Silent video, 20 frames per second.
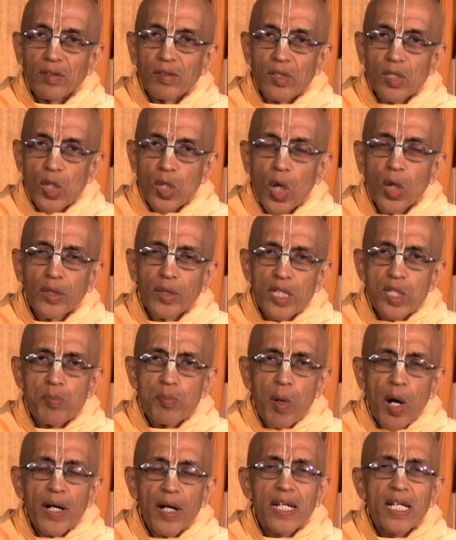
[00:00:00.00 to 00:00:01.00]
So this
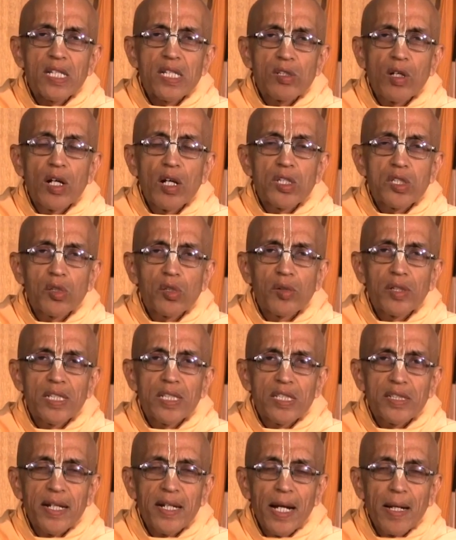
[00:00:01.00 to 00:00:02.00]
body is also
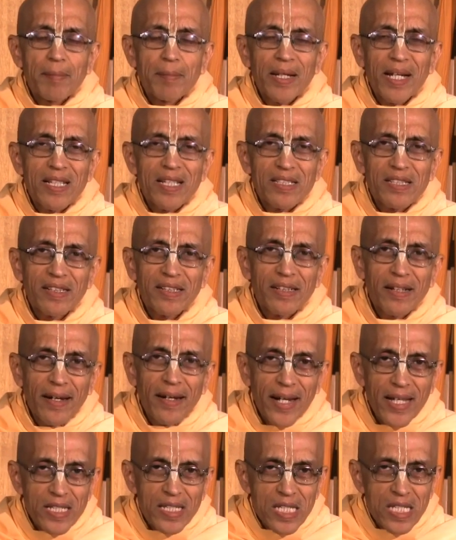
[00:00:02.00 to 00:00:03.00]
described as a
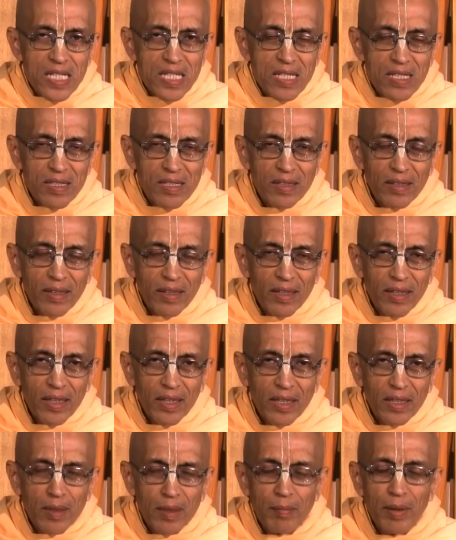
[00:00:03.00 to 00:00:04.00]
dress
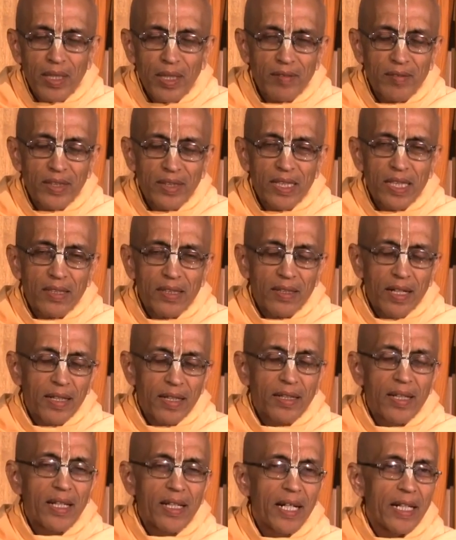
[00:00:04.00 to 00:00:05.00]
in the Bhagavad Gita
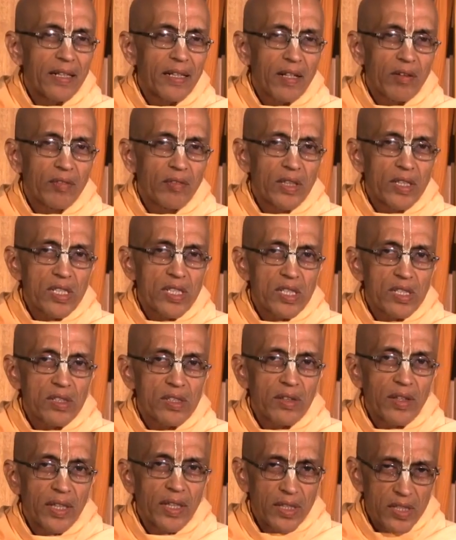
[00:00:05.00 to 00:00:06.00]
in a later verse,
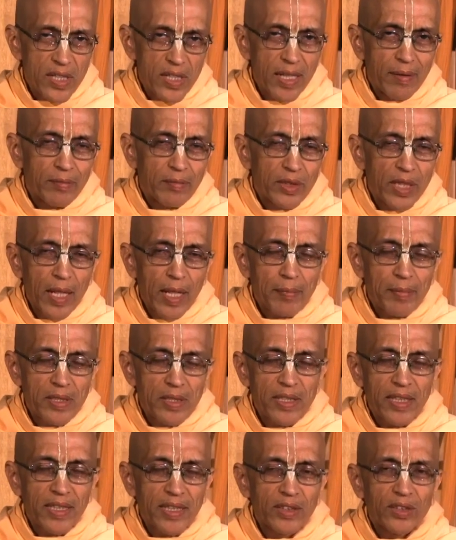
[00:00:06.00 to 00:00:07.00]
in the same
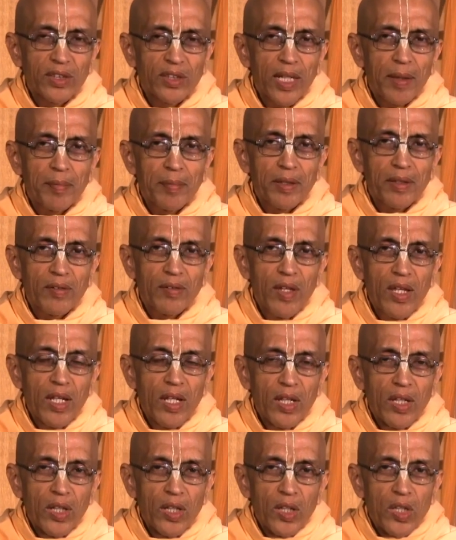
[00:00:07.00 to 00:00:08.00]
chapter, second chapter.
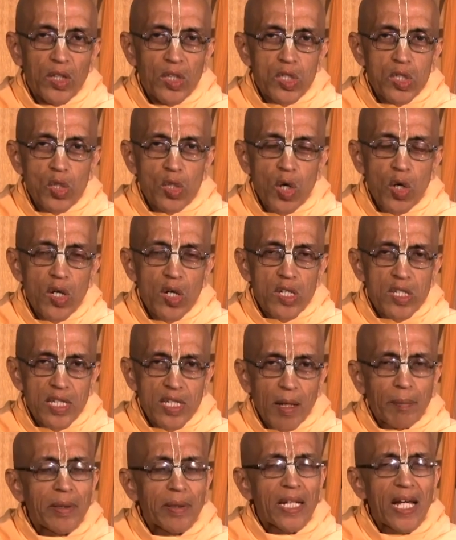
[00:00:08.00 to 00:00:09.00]
So
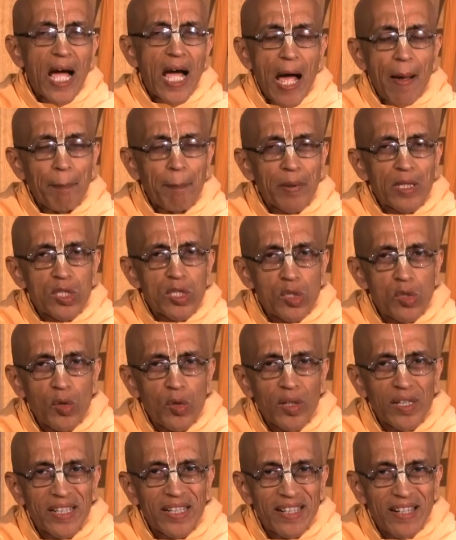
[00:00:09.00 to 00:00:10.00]
something happens to
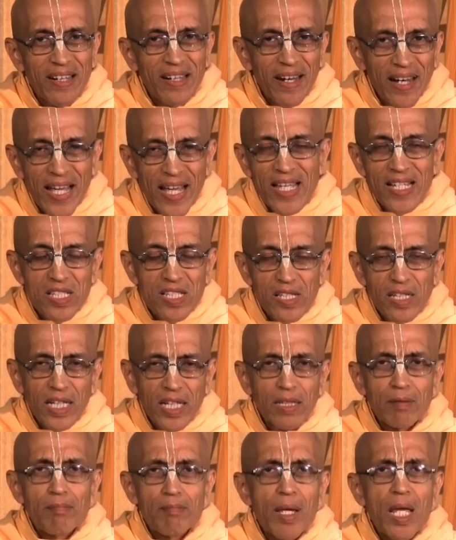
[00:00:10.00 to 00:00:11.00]
your dress,
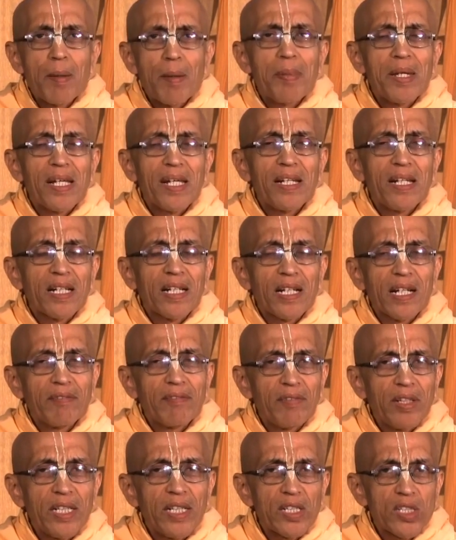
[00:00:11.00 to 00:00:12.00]
it may be an
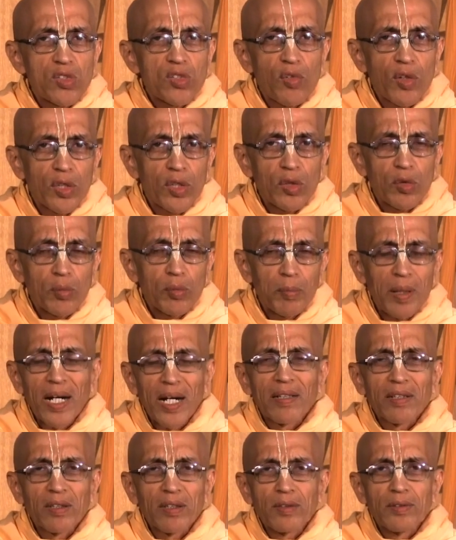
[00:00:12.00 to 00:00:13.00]
inconvenience for you,
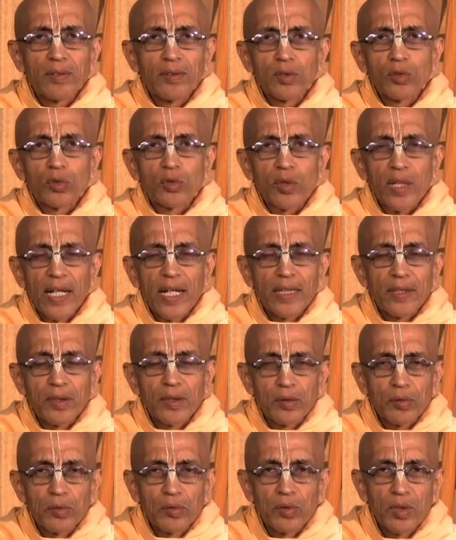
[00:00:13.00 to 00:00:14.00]
but you try
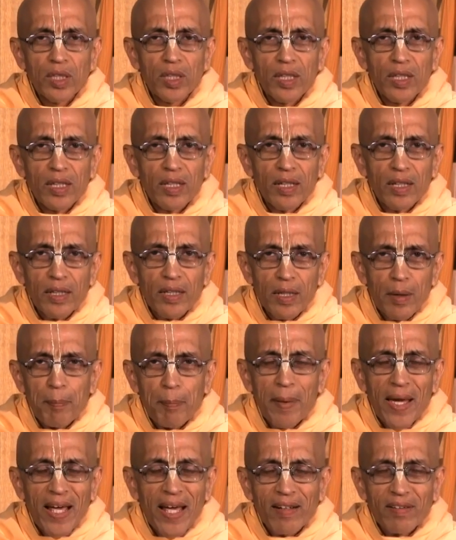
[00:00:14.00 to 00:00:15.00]
to
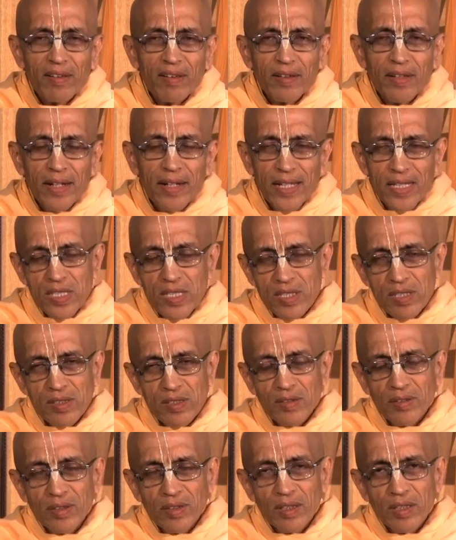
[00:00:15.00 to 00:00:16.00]
repair the
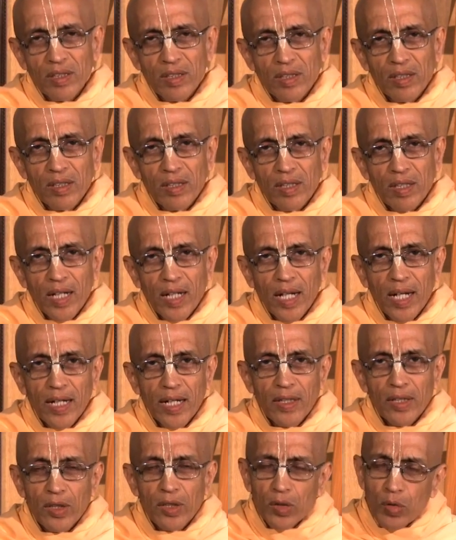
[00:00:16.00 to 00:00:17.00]
dress
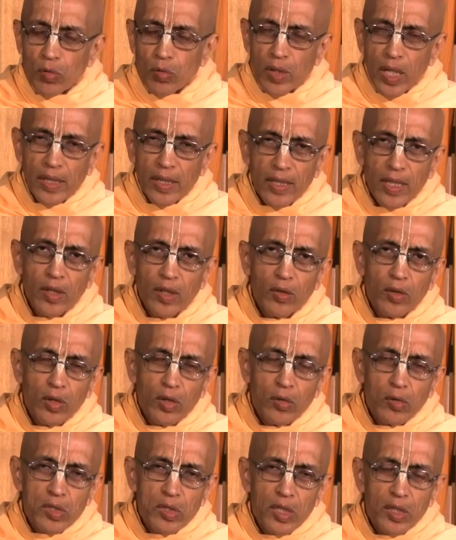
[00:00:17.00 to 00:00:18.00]
and you continue to
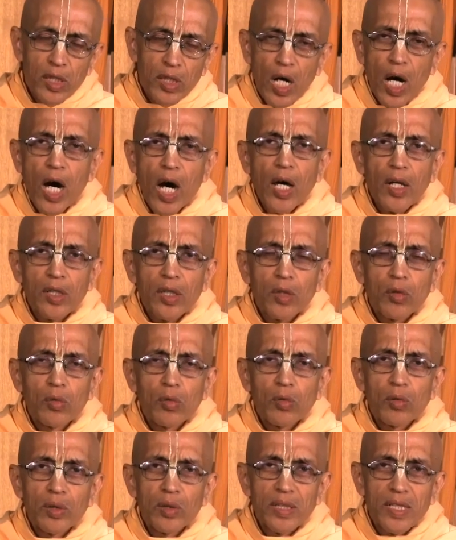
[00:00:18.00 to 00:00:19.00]
use it, or
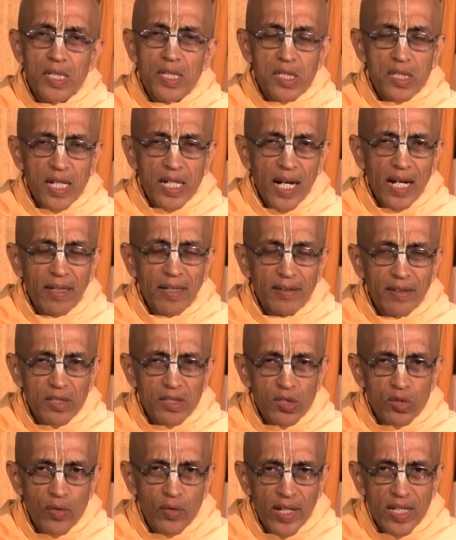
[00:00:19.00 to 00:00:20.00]
you discard
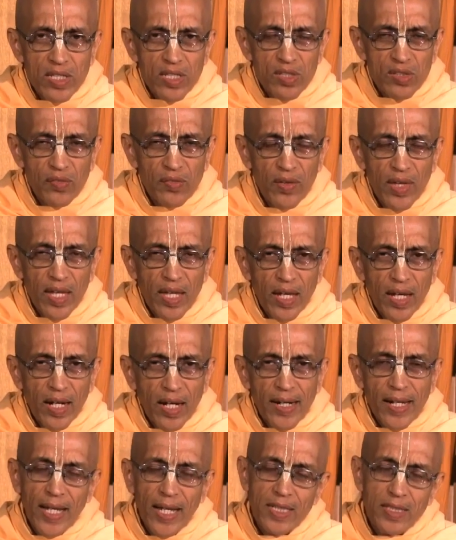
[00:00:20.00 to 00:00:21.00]
this dress
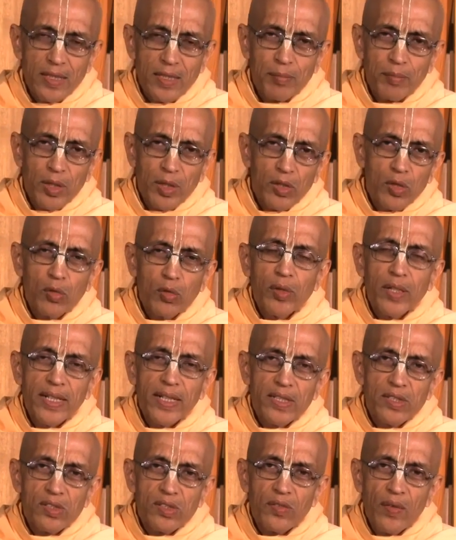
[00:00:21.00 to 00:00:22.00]
and accept a new
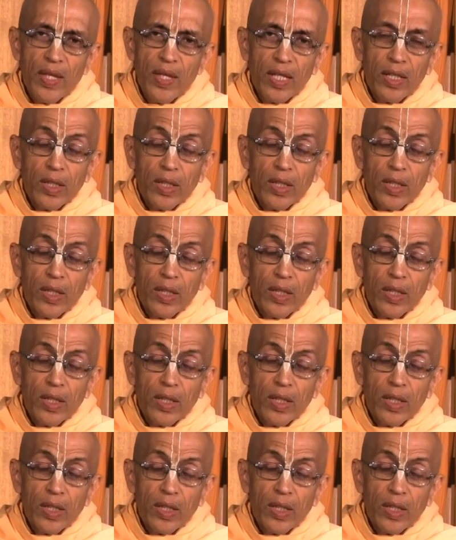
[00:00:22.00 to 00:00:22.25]
dress.